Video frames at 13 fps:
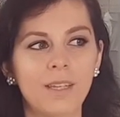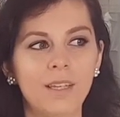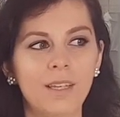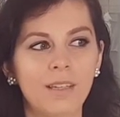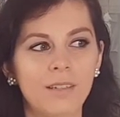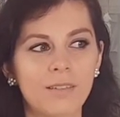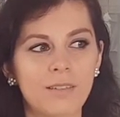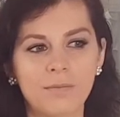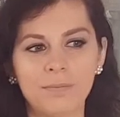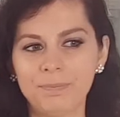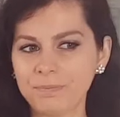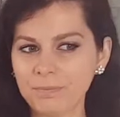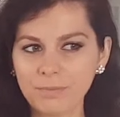And
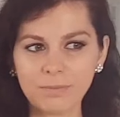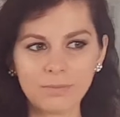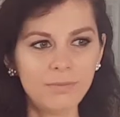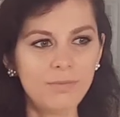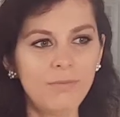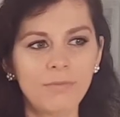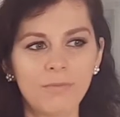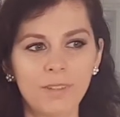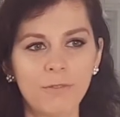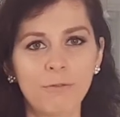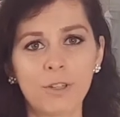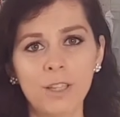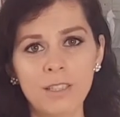
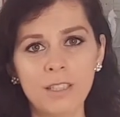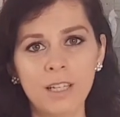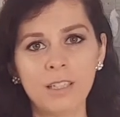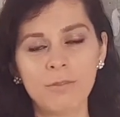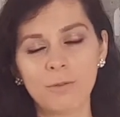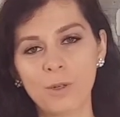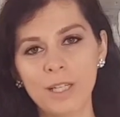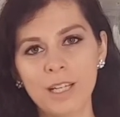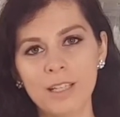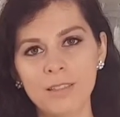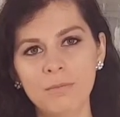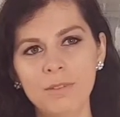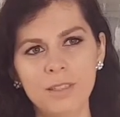for this kind of
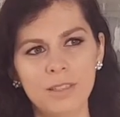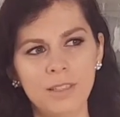orgasms,